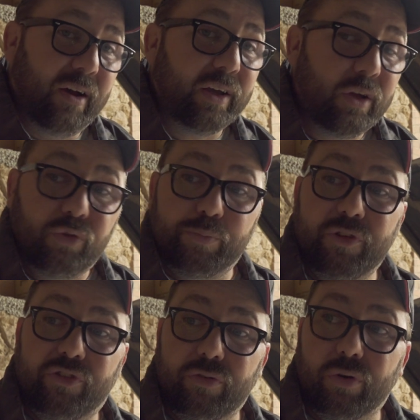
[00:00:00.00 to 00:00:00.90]
I used
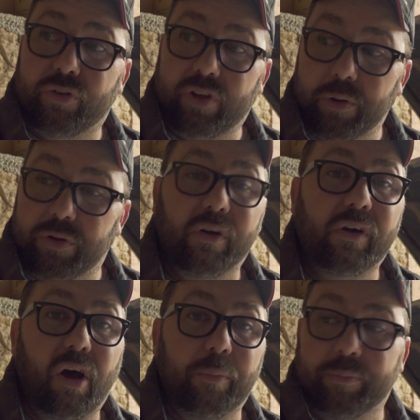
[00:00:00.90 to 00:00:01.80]

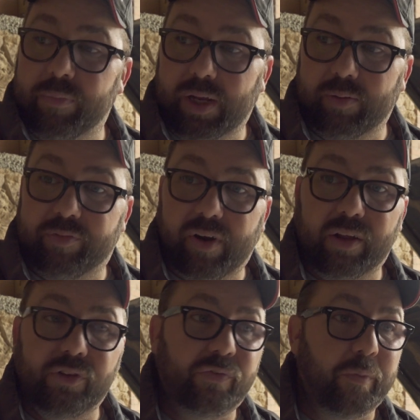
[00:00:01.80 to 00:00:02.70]
MrAuto.com in
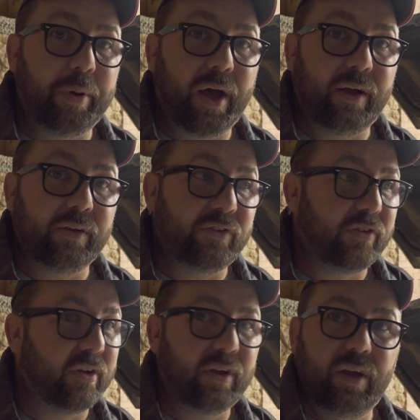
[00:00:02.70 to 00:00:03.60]
France for
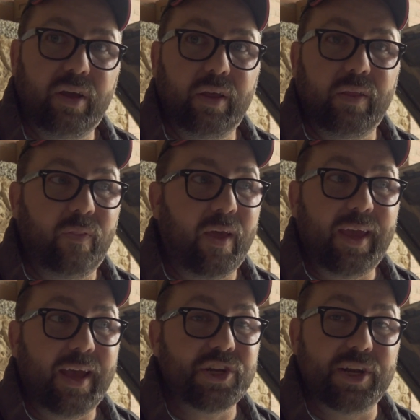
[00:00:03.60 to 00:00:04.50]
parts.
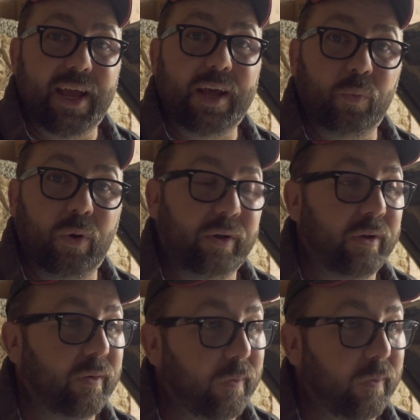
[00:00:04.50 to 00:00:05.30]
They actually had one.